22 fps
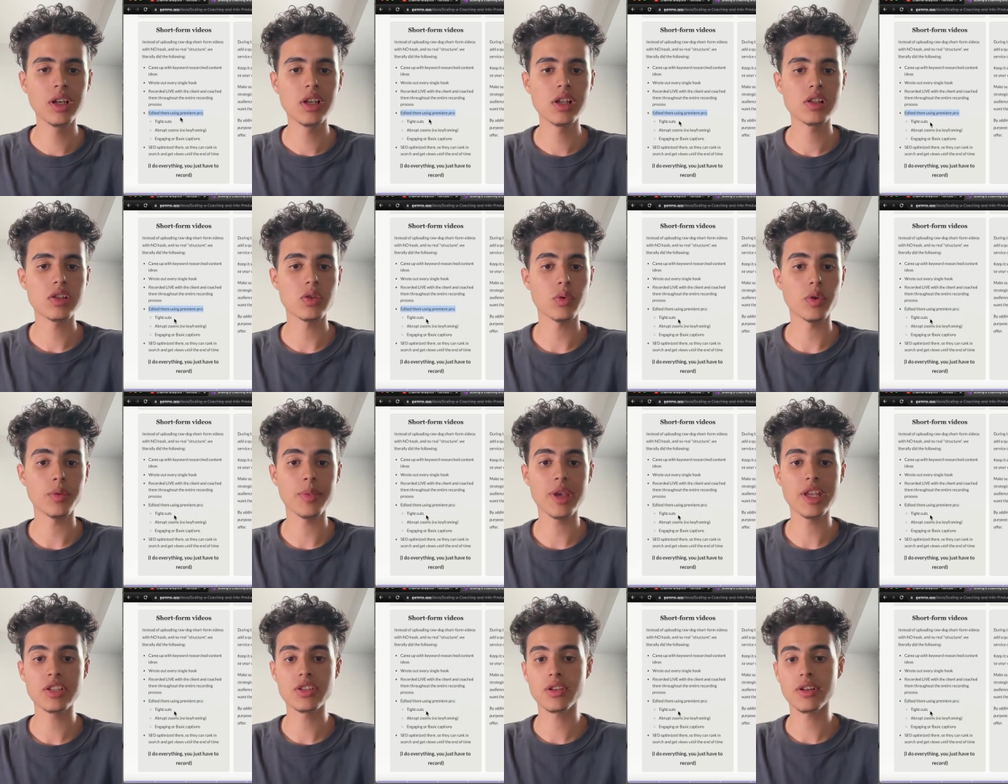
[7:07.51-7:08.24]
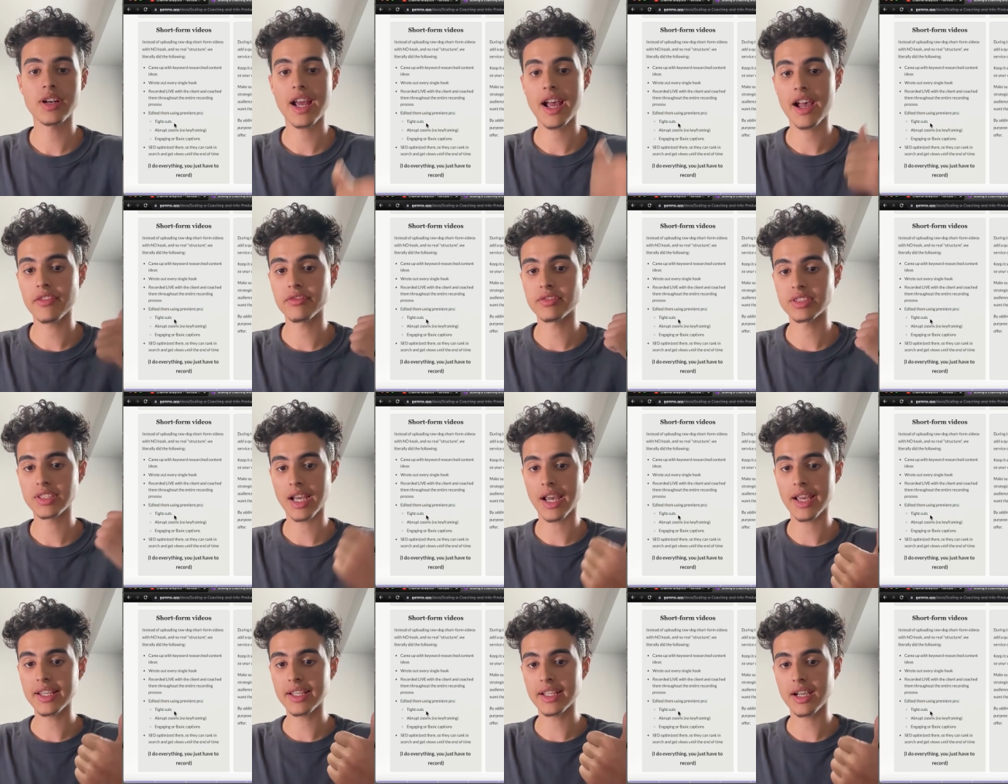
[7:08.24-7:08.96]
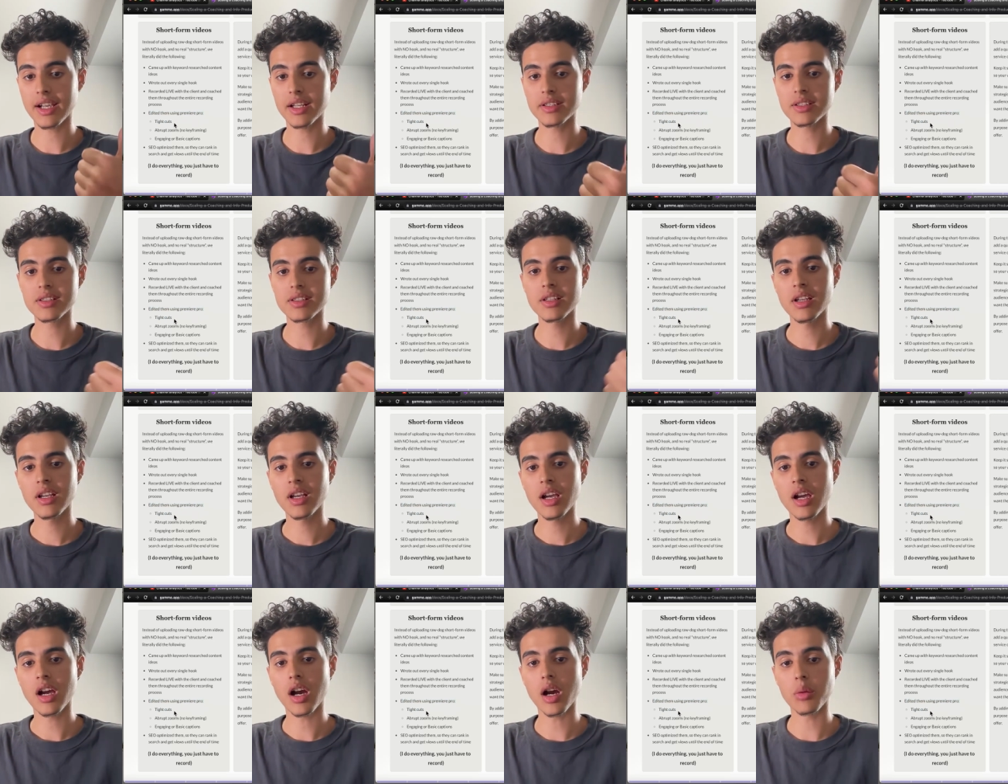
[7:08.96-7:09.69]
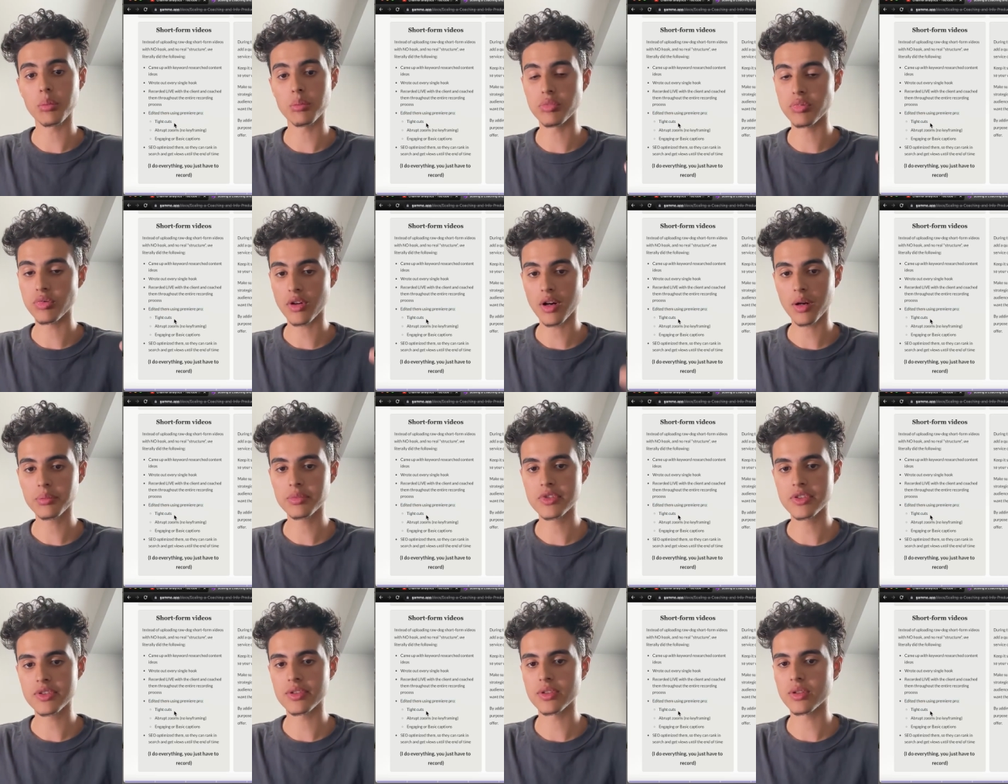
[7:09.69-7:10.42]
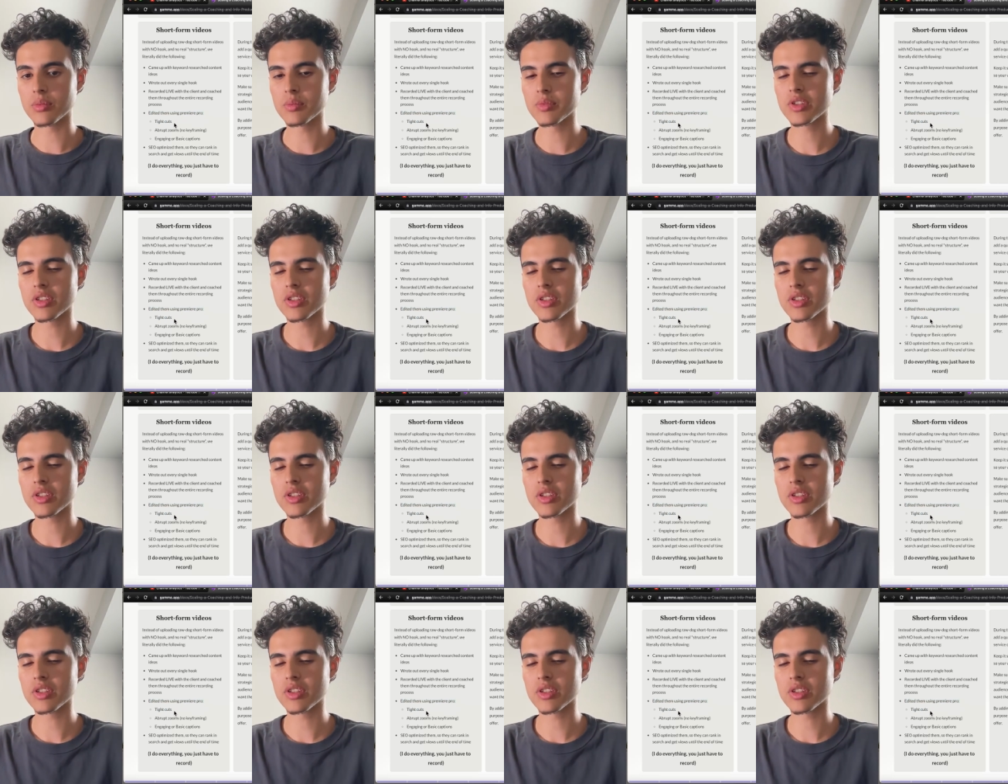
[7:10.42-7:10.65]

So we made sure to have tight cuts, abrupt zoom.